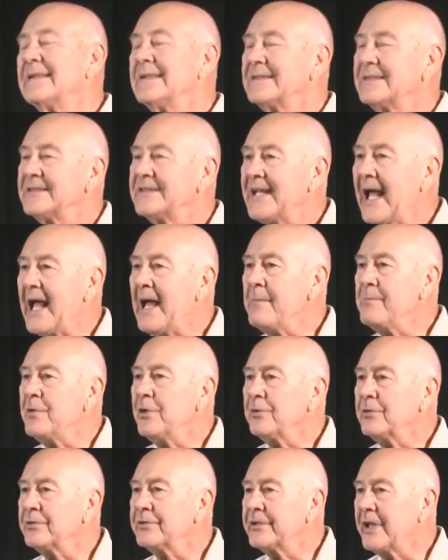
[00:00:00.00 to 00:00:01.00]

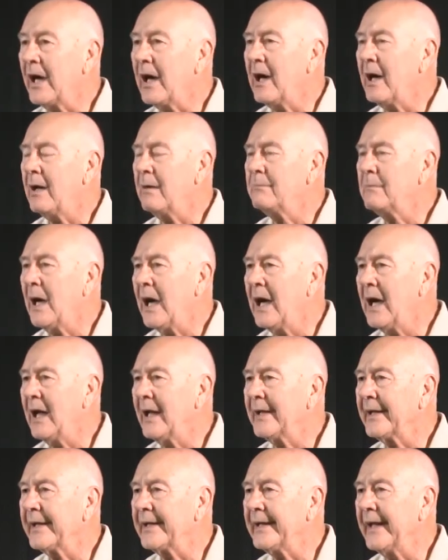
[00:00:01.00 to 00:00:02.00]
Samuel Tom
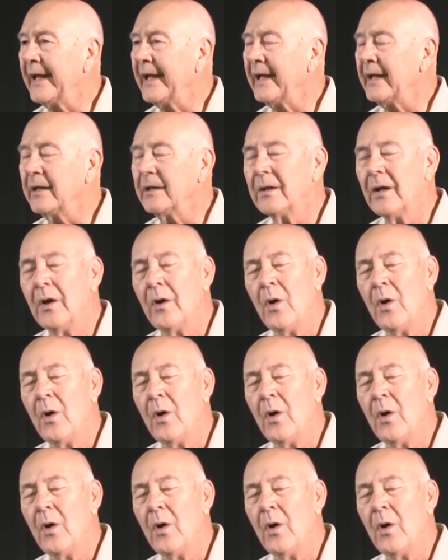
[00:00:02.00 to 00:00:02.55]
Holliday,